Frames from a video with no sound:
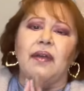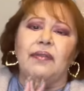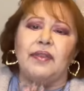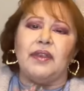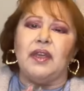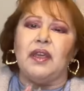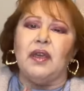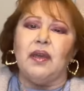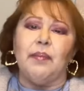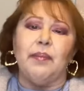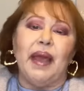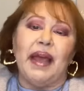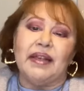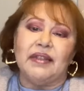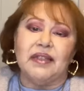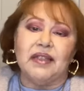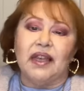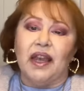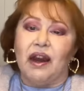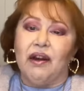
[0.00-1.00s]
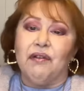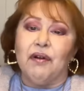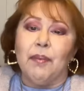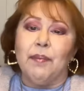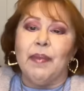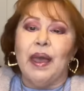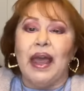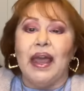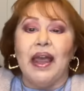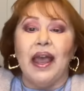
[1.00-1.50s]
the Mascara
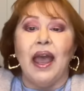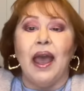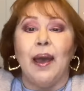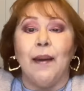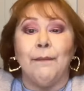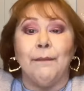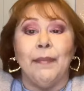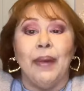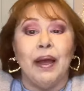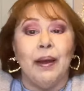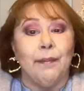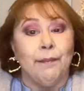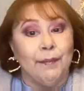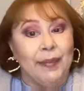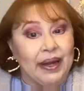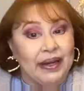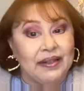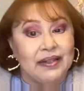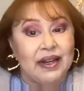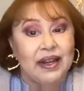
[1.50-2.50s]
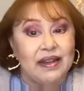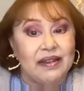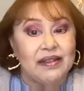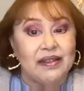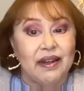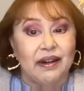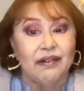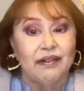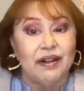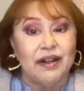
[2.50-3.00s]
Mayhem Monday
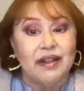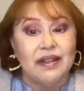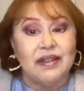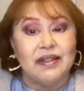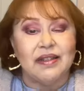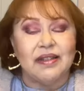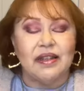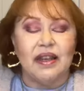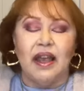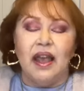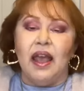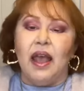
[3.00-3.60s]
series